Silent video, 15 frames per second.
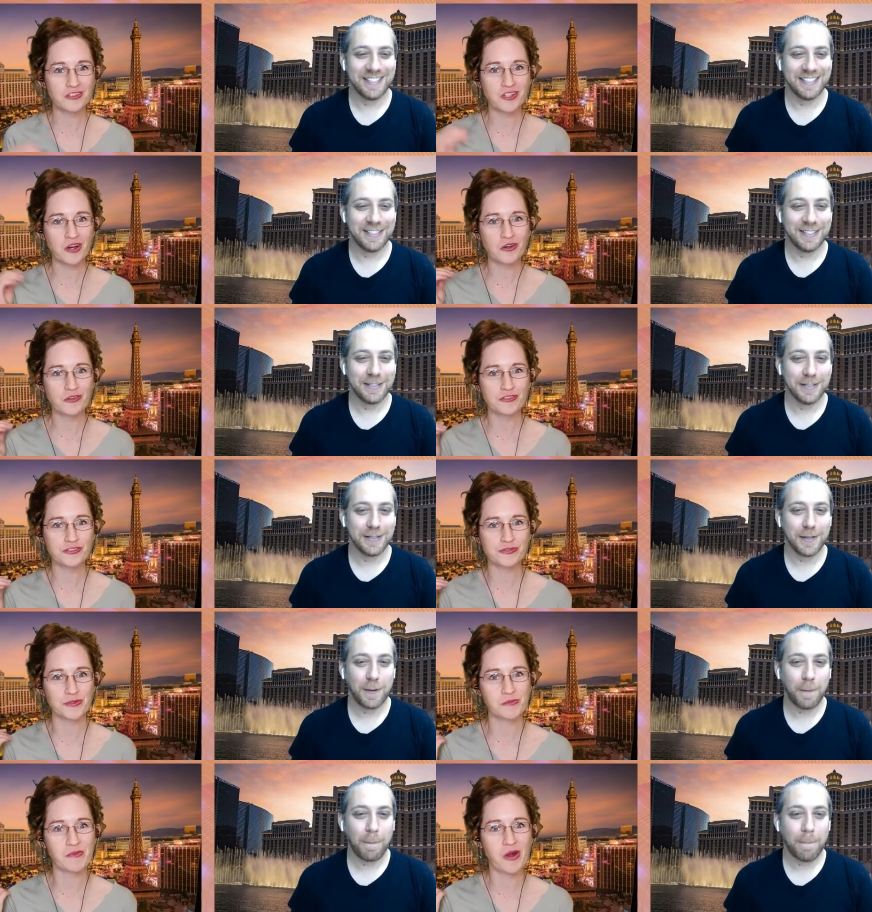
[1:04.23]
Speaker 1: lows
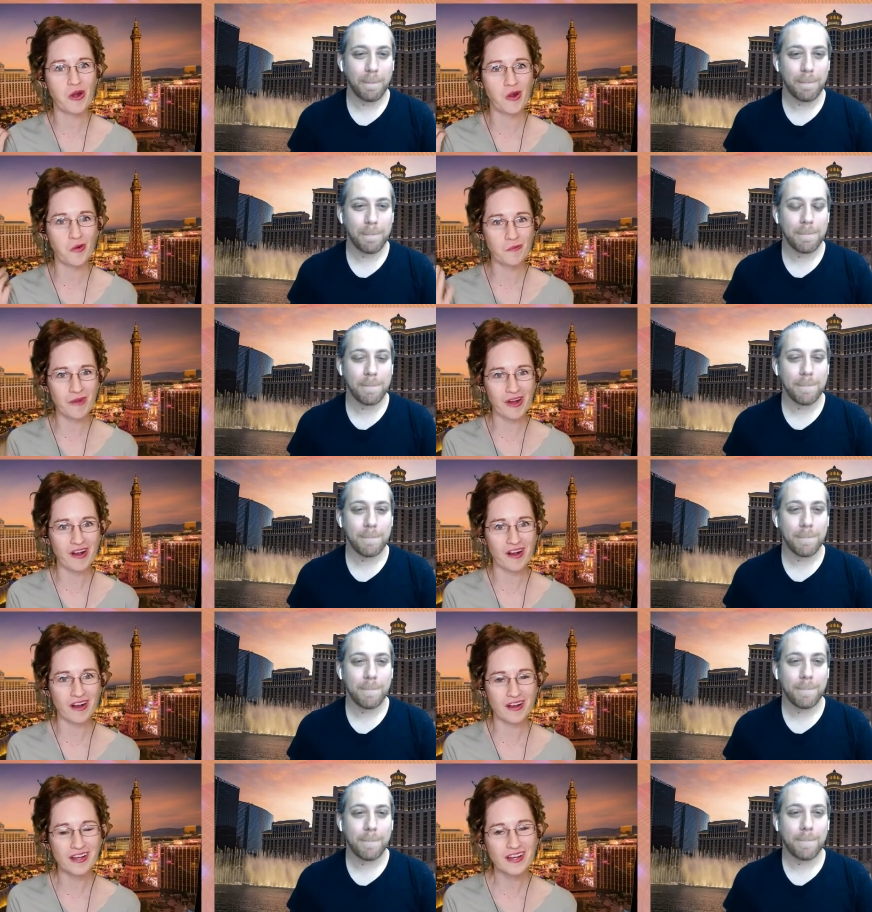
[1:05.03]
from
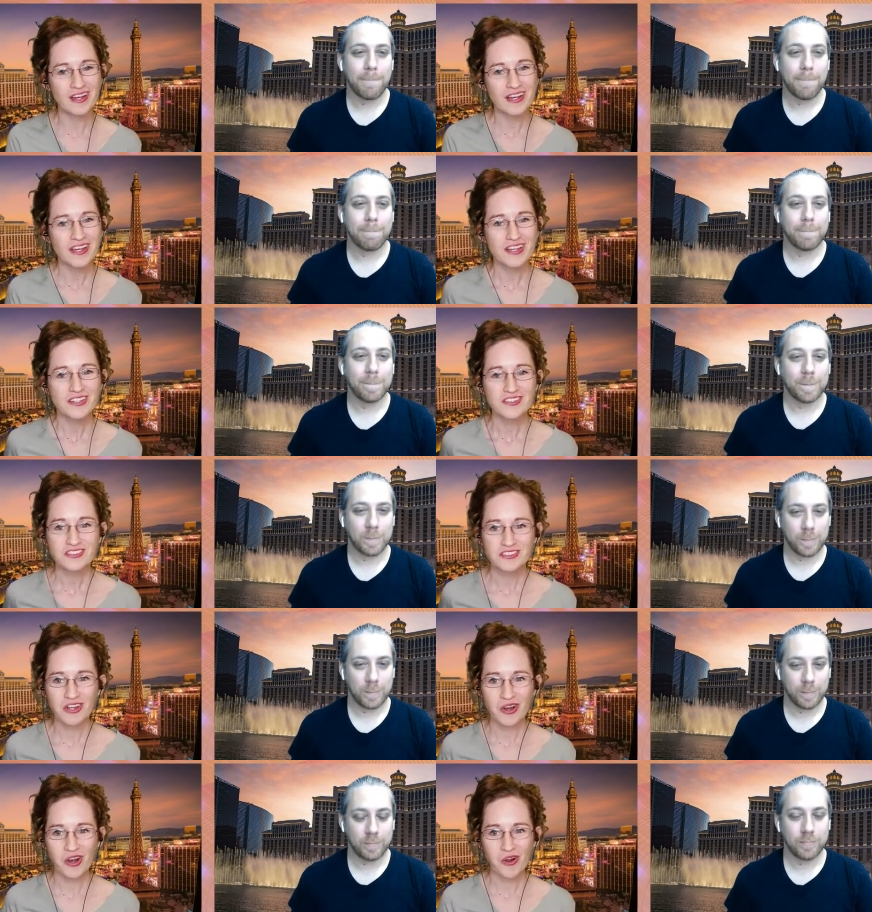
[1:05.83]
Omaha.
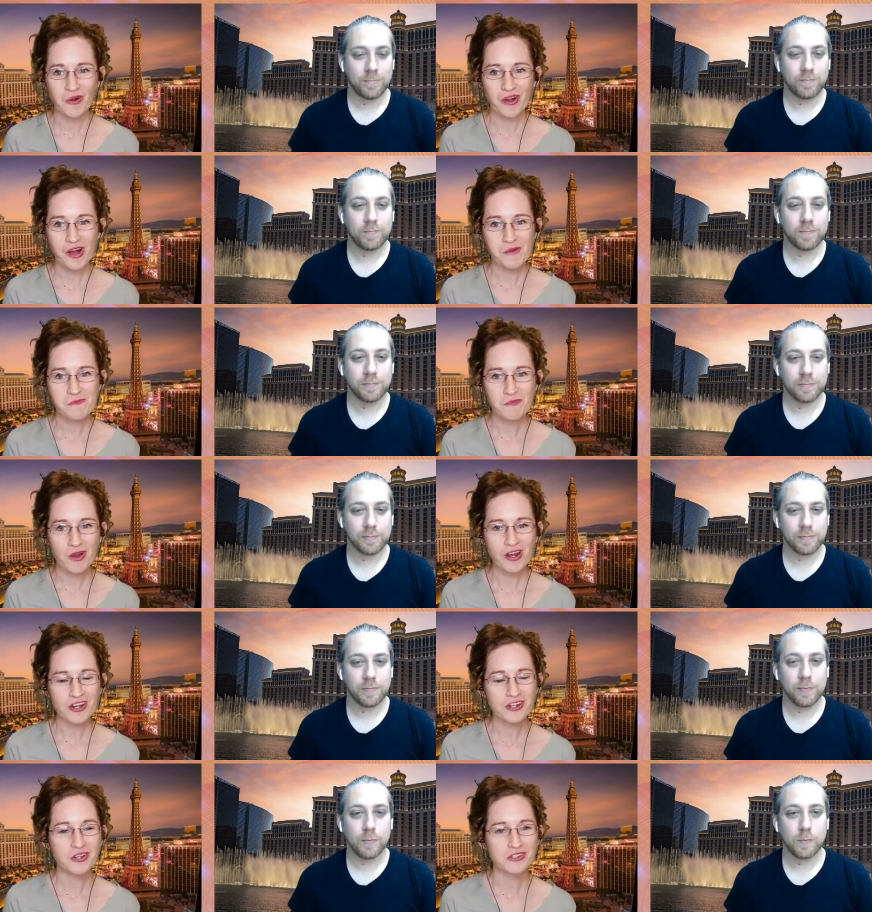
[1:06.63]
So,
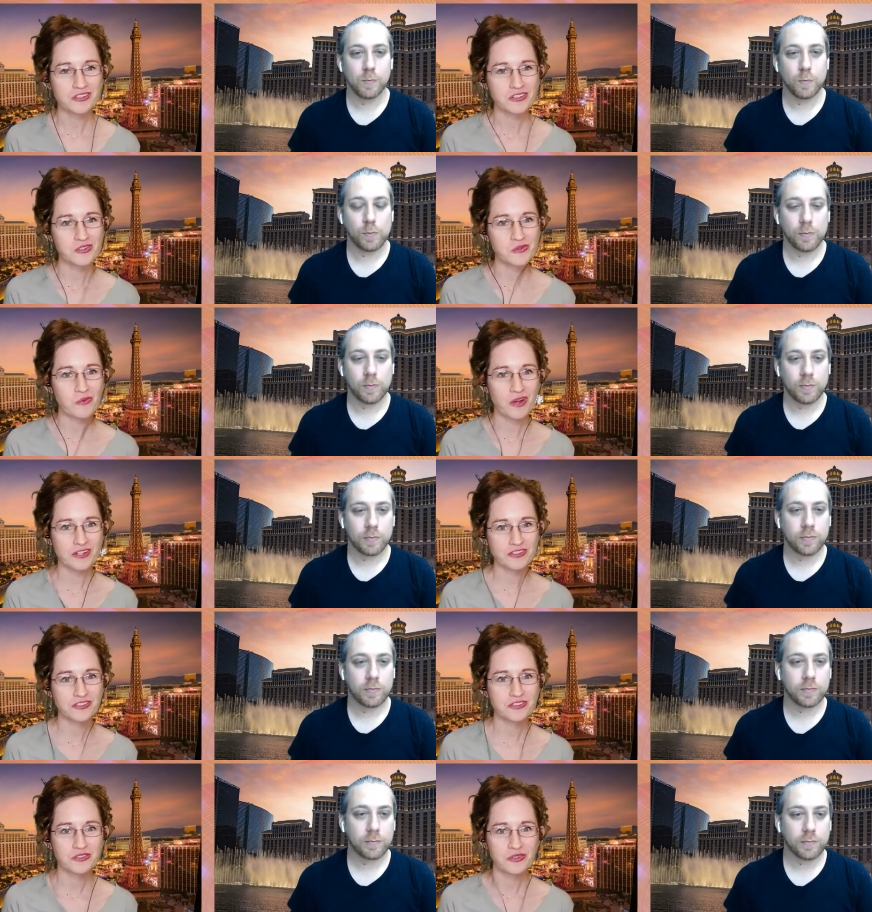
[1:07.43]
Marc, do you
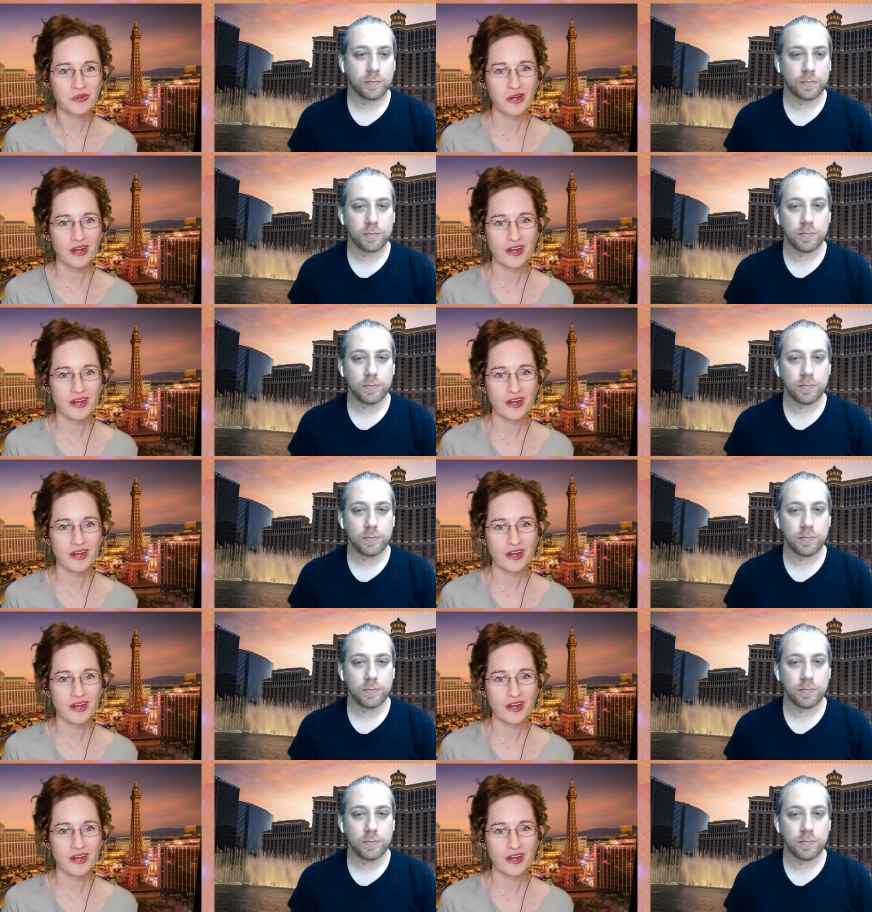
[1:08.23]
want to